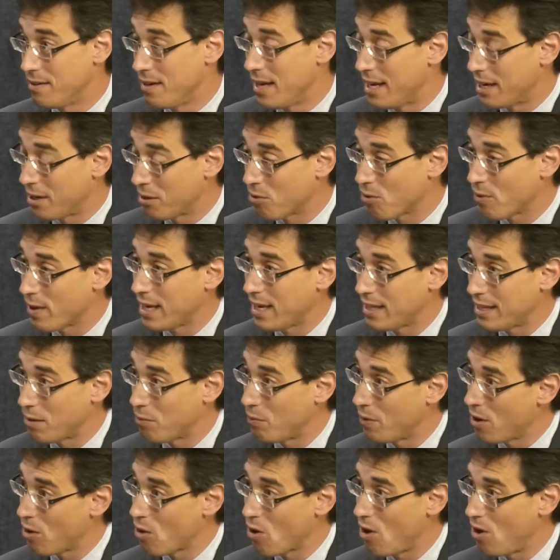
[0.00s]
agree that
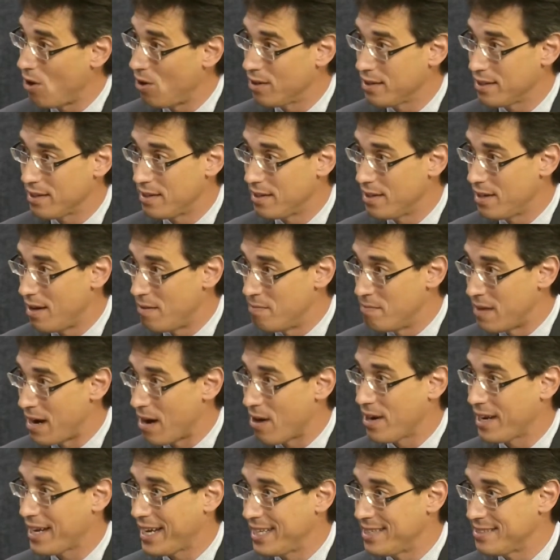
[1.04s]
we are all
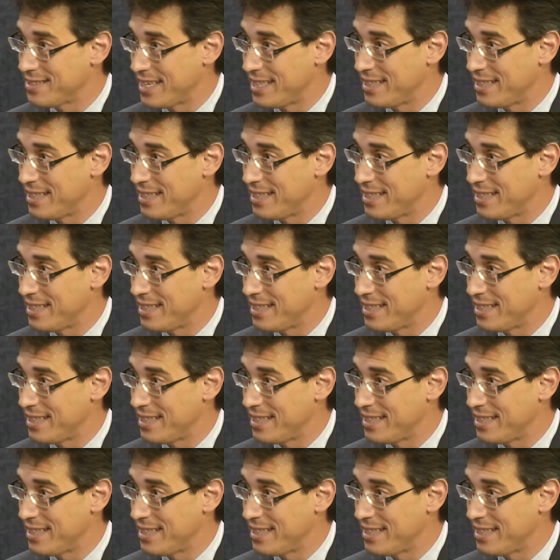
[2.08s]
Americans